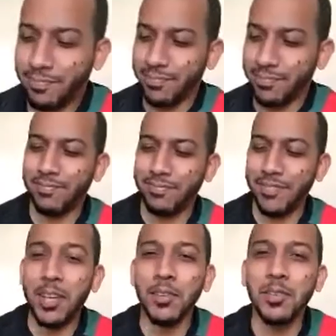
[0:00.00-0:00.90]
Thank you
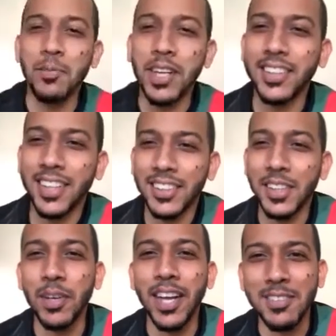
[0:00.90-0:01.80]
so much, Nashin. We
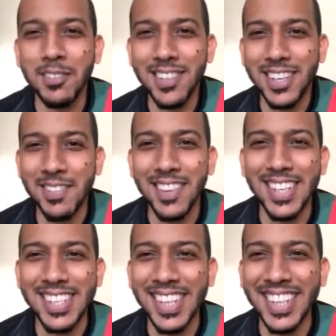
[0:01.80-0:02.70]
had to start with that, yeah?